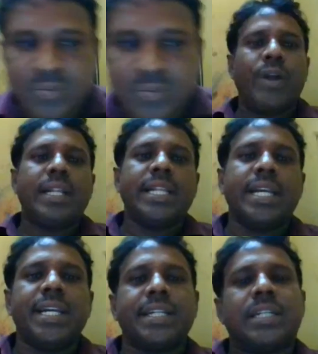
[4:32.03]
When
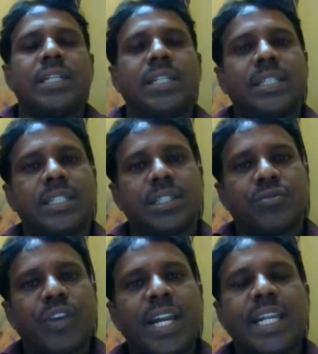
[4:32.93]

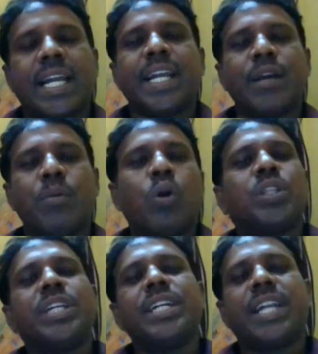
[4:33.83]
we are talking about
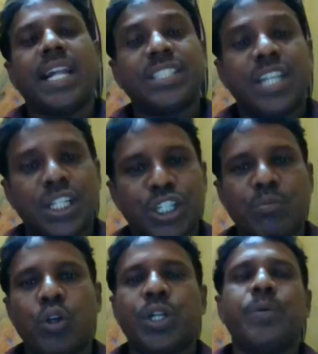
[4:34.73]
the transaction
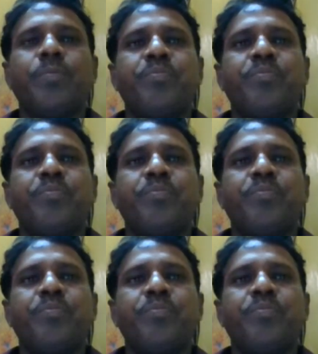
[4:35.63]
motive,